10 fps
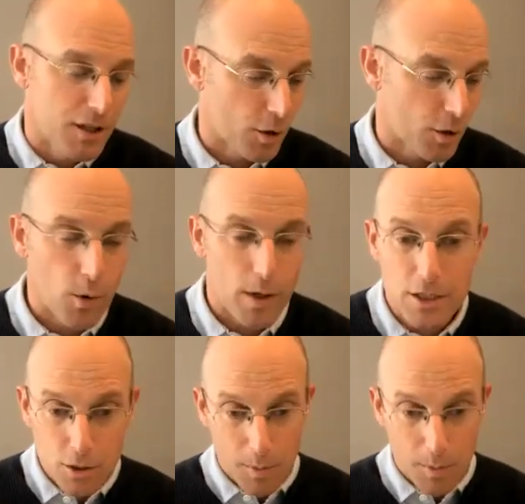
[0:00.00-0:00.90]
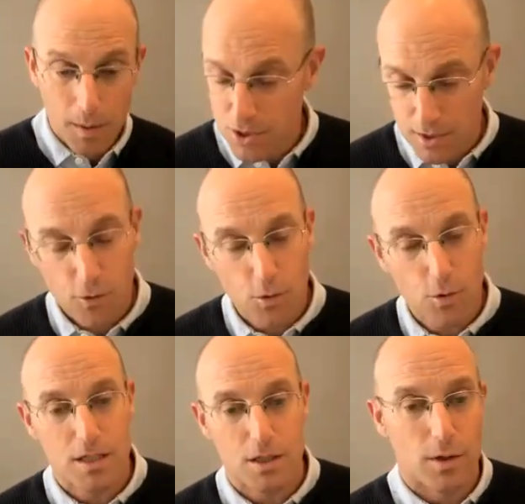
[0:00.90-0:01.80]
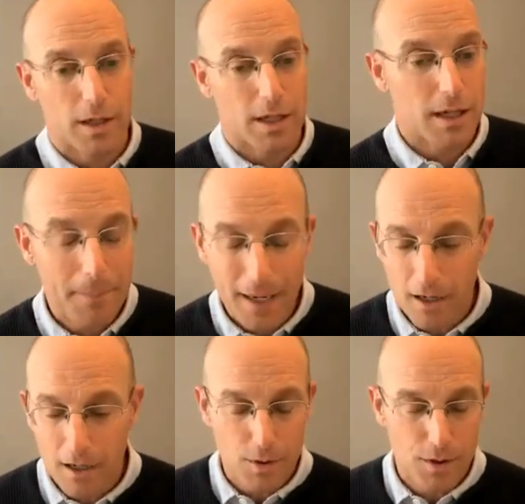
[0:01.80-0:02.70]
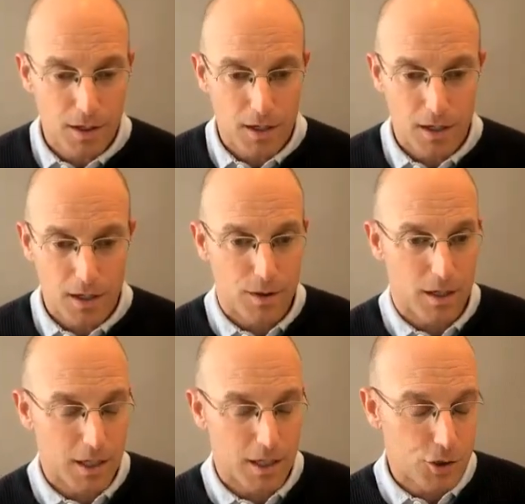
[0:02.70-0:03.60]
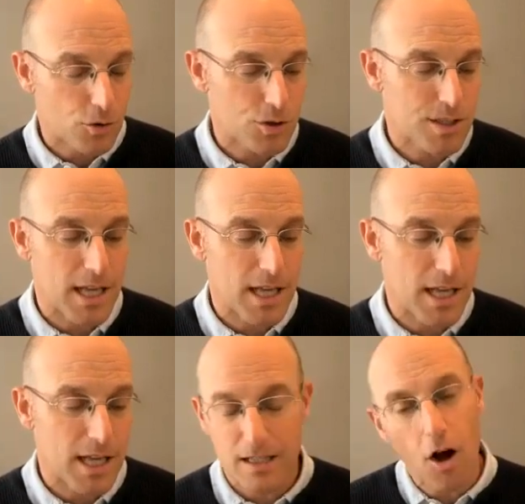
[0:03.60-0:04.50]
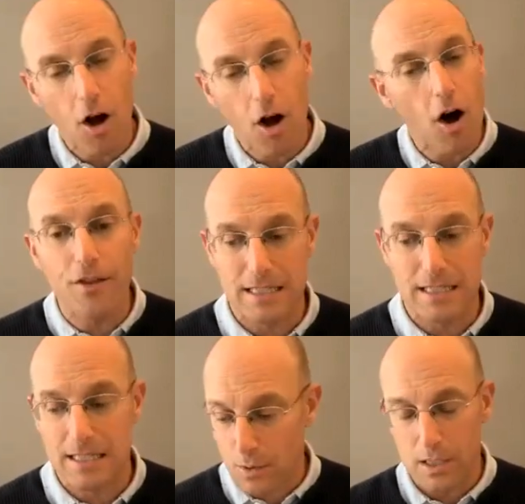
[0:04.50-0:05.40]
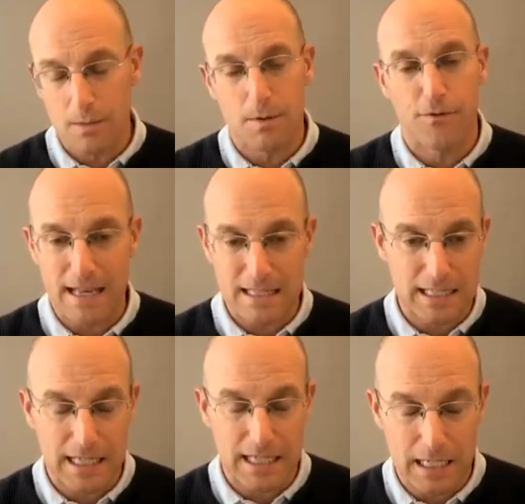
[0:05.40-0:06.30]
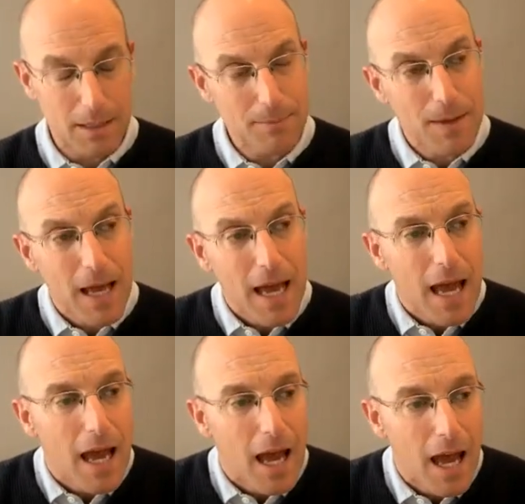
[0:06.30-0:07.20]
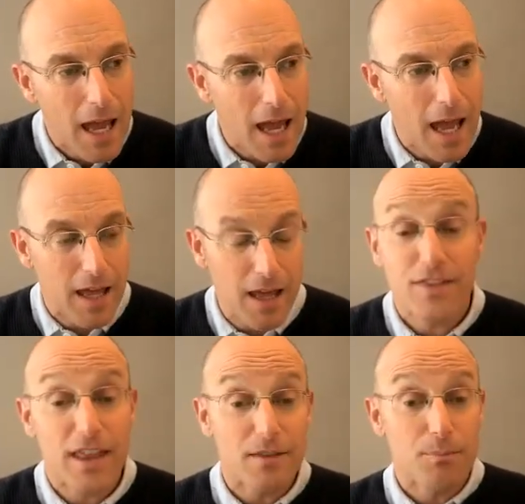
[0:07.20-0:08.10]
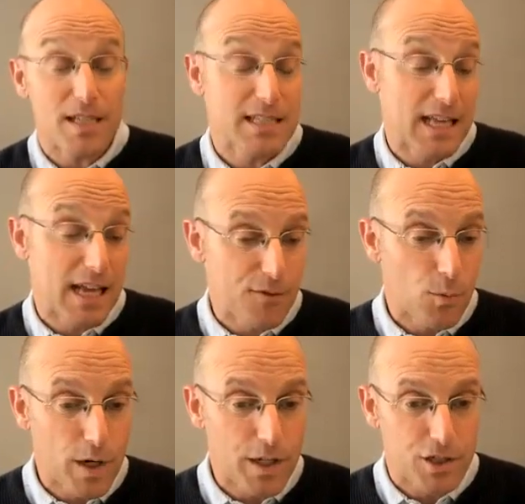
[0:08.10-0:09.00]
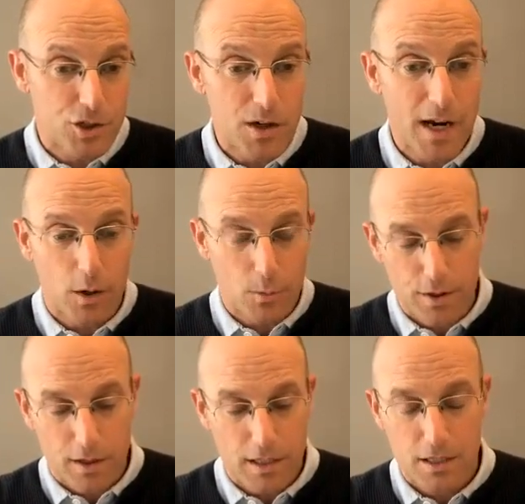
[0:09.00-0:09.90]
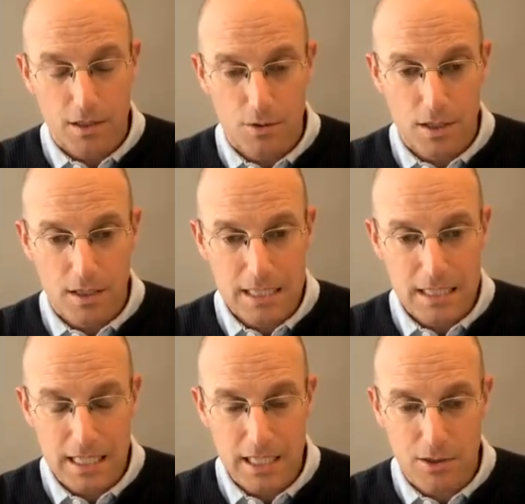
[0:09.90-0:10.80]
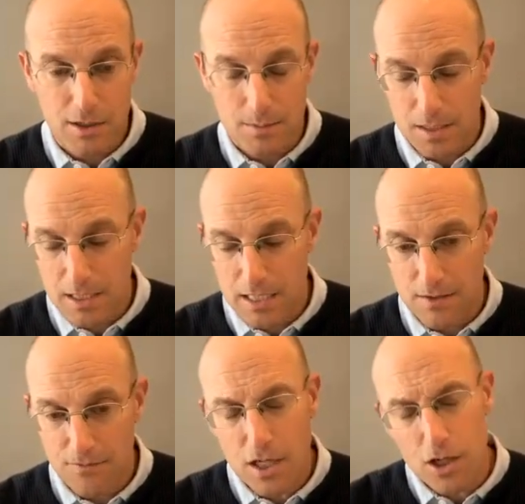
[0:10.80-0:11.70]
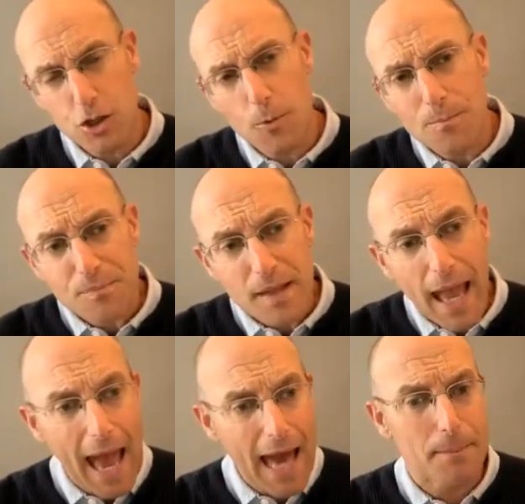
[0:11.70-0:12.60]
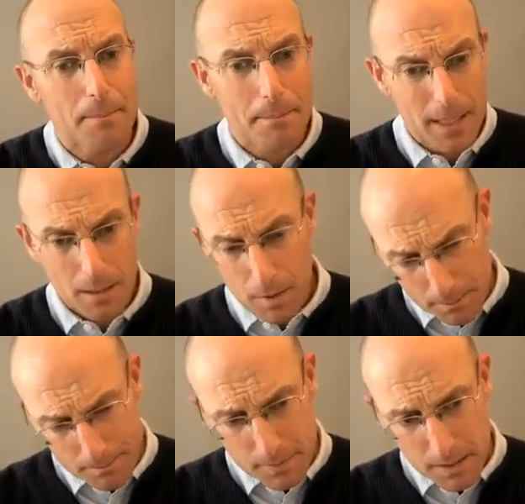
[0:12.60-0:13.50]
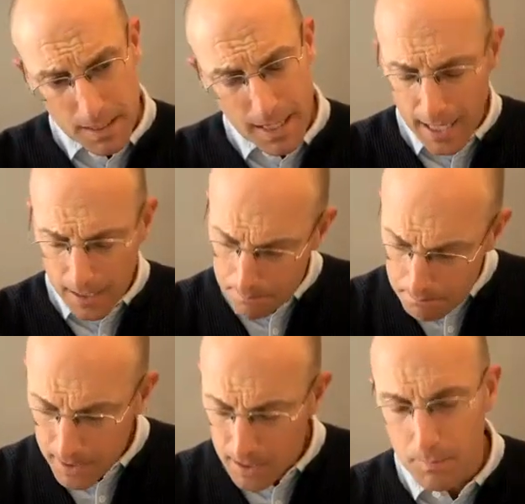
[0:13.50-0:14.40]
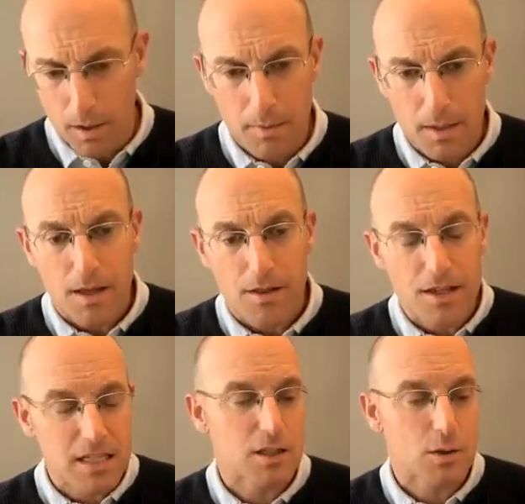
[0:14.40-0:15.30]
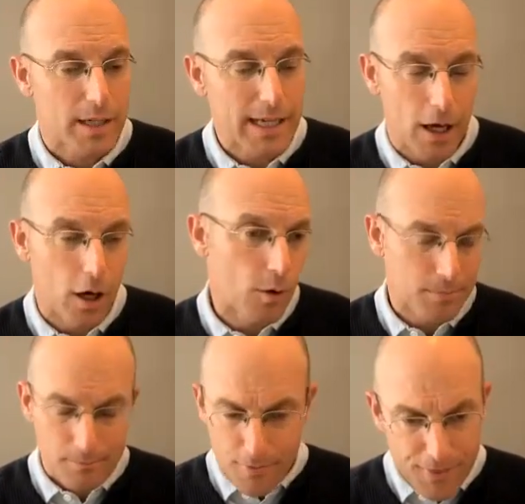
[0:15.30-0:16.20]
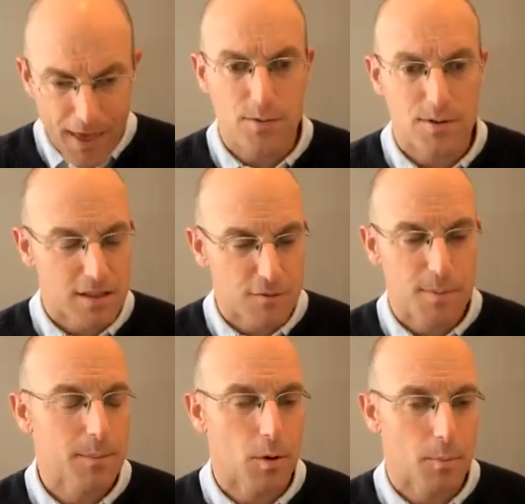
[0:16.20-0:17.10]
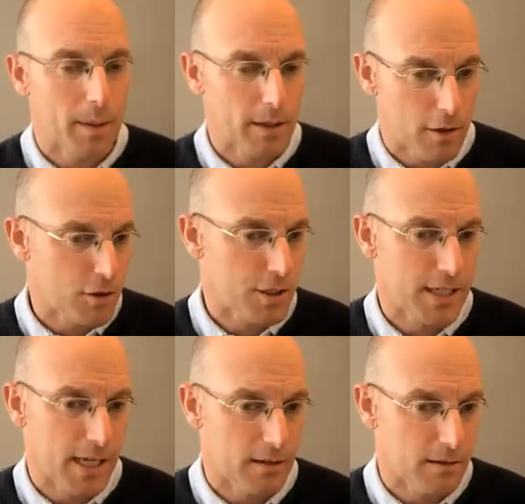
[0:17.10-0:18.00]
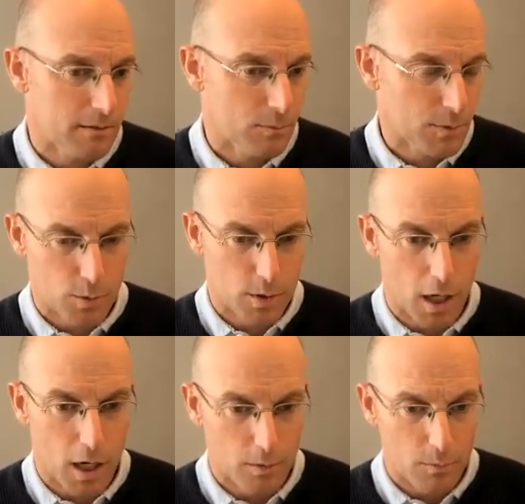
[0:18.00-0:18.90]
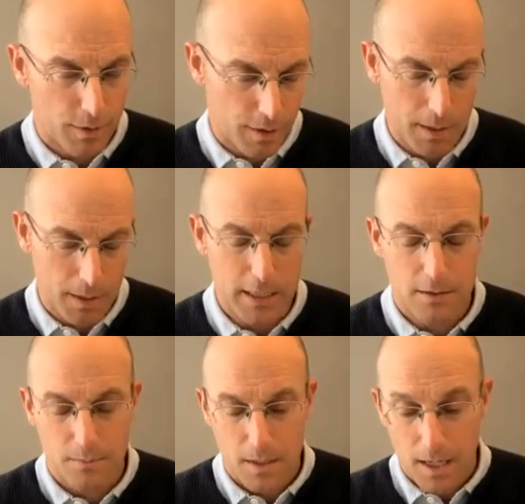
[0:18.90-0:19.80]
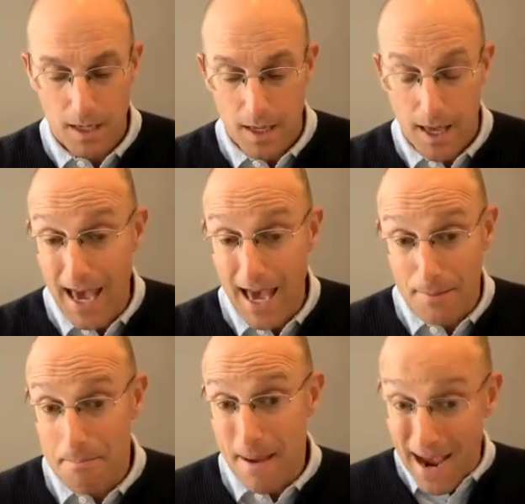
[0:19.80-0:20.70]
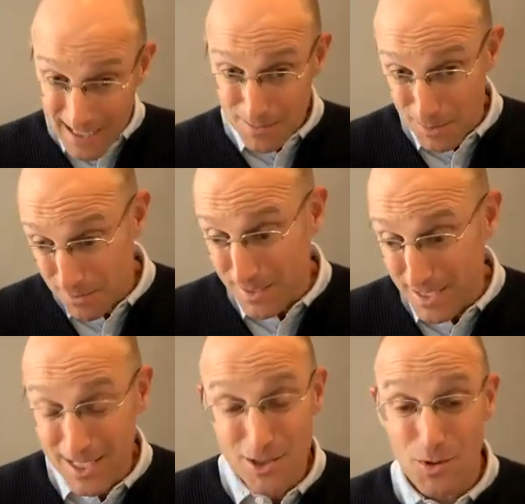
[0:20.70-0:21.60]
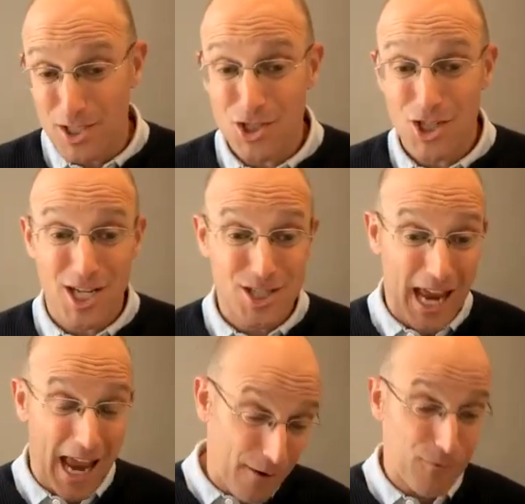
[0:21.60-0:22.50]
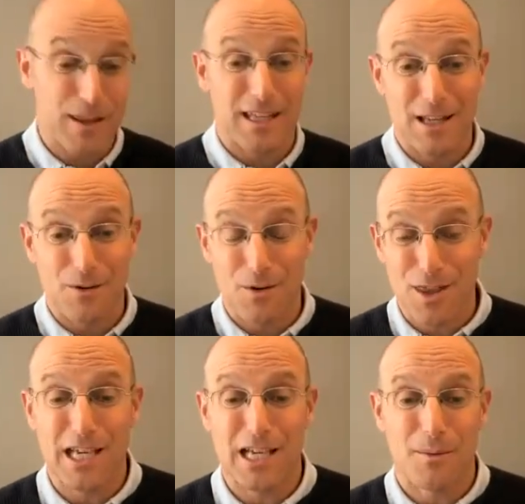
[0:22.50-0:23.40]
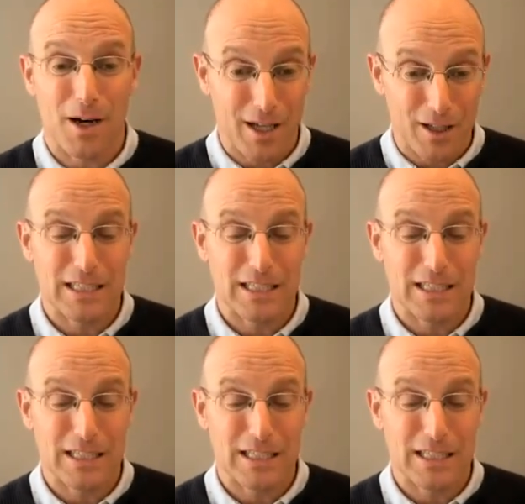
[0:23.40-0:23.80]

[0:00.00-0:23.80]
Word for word: they're going to publish it of course they're going to compare it with a with a control set and th- all this is going to be fascinating i mean and then plus they have the one year trial where they're going to do the ct angiograms at the end of the year so at a minimum at a minimum this is going to help thousands of people better understand what's going on with their bodies at a maximum it is going to change everything that we think about